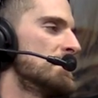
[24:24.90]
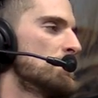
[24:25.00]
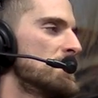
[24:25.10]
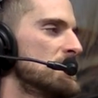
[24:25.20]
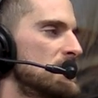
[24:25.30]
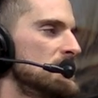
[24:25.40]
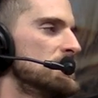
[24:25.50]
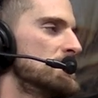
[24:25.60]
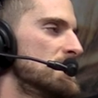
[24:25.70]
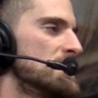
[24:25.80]
Anyway, you can
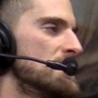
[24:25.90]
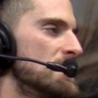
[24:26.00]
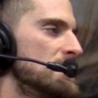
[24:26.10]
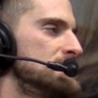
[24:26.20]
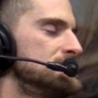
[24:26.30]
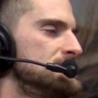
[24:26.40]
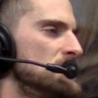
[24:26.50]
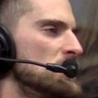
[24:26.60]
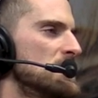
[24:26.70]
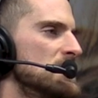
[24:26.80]
do the uh,
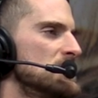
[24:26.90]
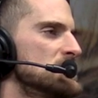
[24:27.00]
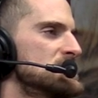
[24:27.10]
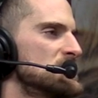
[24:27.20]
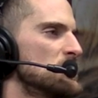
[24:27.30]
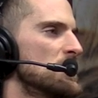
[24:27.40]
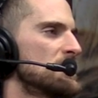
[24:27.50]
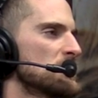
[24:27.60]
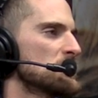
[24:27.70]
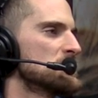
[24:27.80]
you can get used to
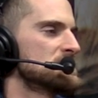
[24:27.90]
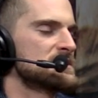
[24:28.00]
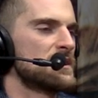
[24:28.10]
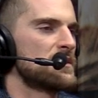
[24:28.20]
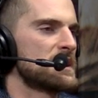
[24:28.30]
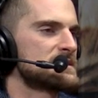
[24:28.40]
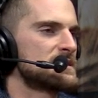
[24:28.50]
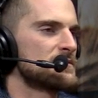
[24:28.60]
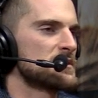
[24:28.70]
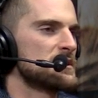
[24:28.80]
what the rules and all that
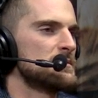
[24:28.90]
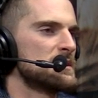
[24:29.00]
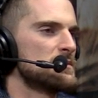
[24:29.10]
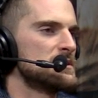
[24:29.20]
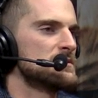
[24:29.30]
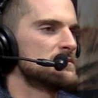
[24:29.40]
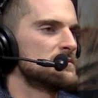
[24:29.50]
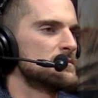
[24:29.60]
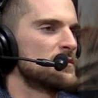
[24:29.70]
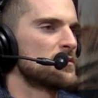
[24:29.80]
stuff are going to be when you
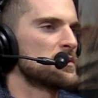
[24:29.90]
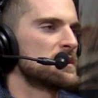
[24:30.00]
before